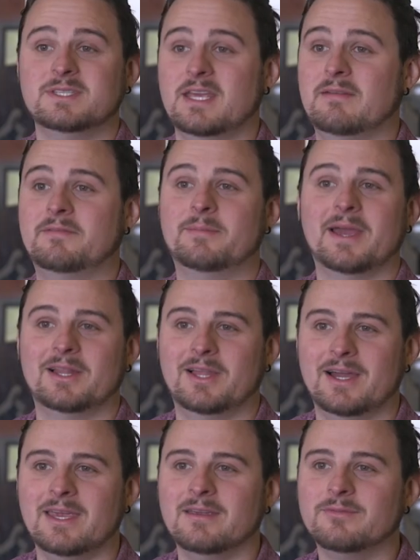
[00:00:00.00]
saved my
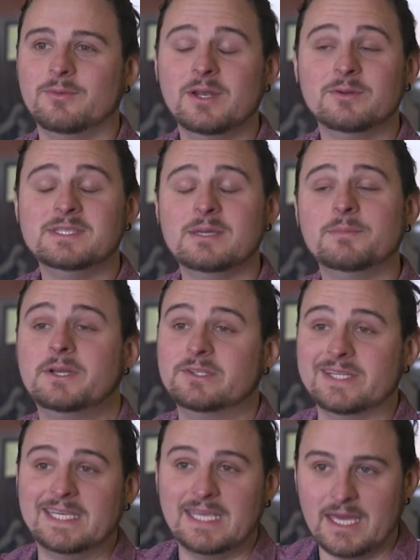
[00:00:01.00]
life. We don't
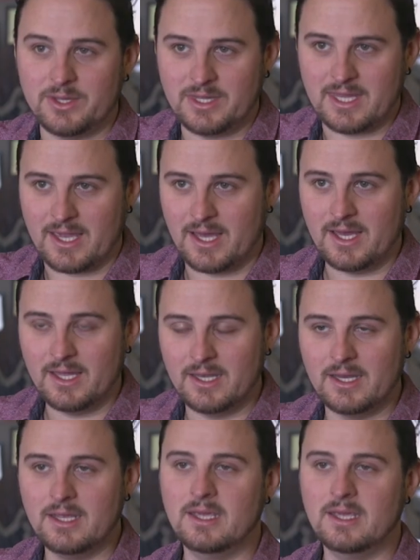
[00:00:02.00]
typically get that